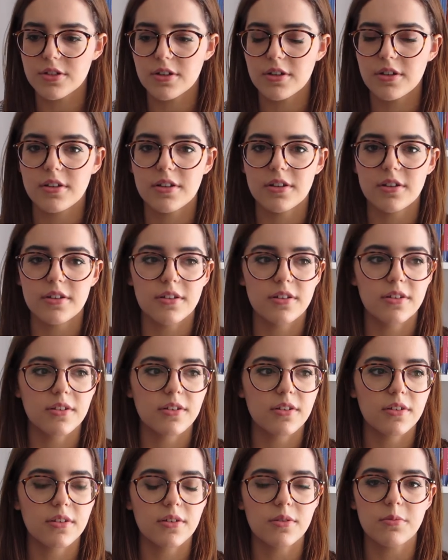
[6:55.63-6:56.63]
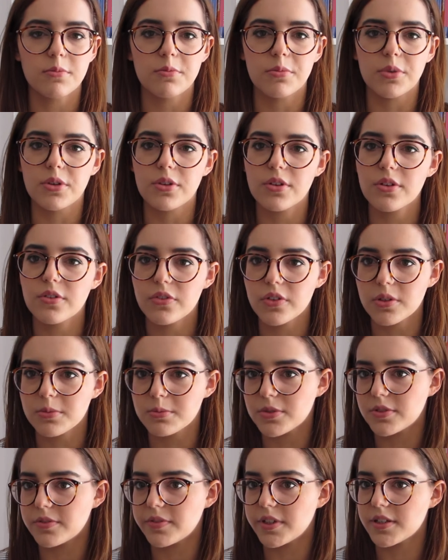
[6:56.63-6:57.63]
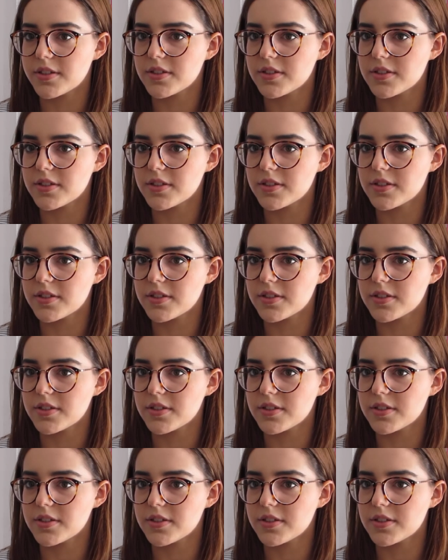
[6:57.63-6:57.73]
a beautiful movie.